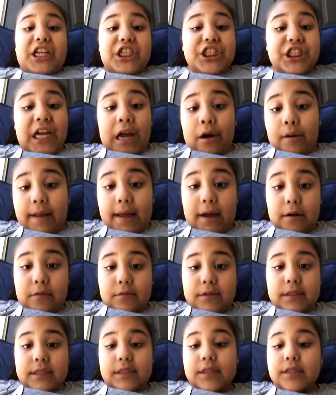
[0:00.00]
shout
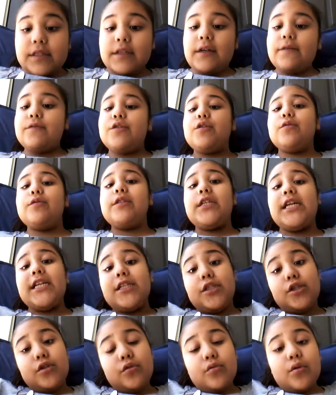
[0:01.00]
outs and stuff. So
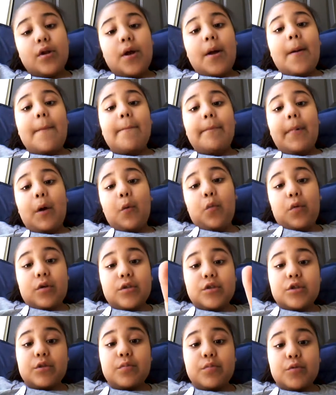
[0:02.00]
stay tuned. My
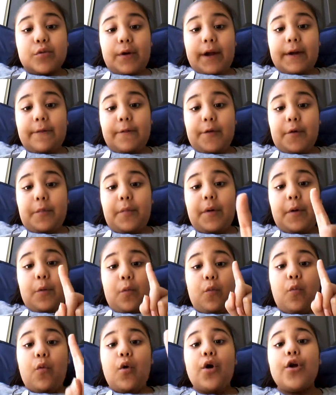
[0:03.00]
one subscriber, my
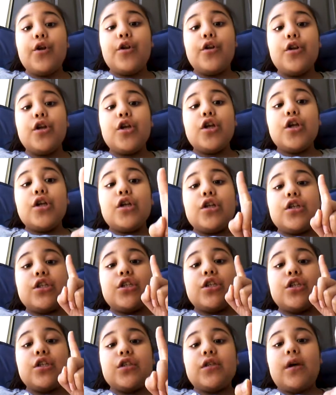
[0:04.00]
one
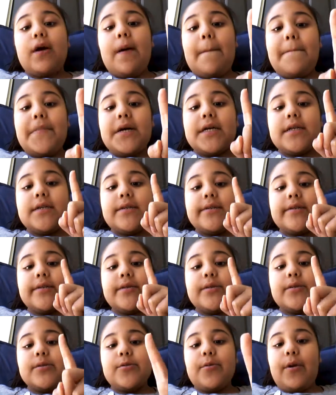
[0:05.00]

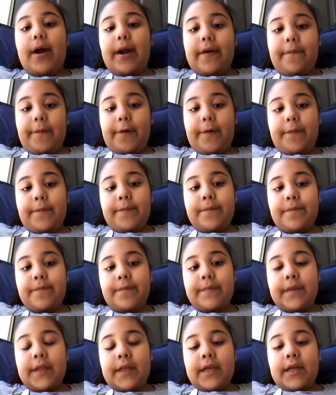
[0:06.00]
subscriber.
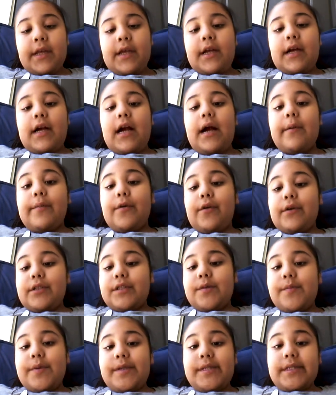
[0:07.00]
I'm
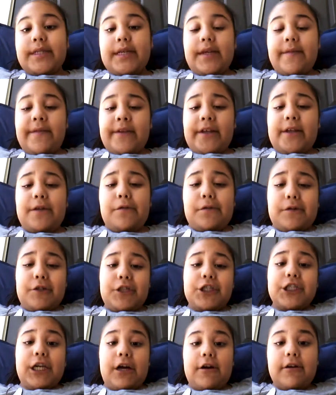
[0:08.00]
going to be giving you a
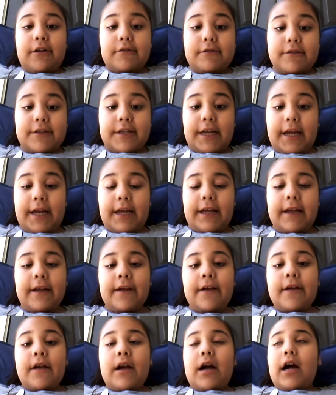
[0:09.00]
shout out today.
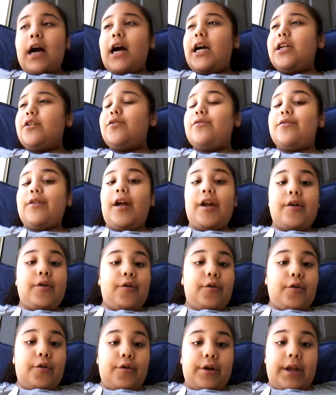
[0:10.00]
I do not
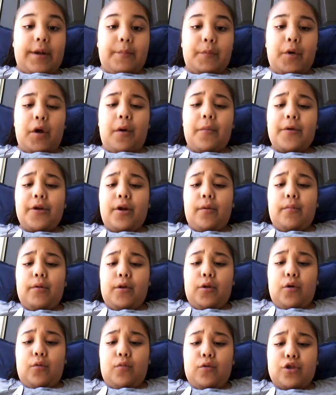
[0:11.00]
know your name. Comment down
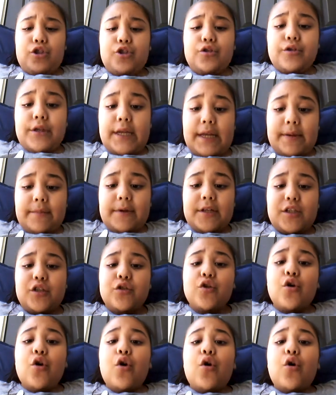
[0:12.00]
below what your name is.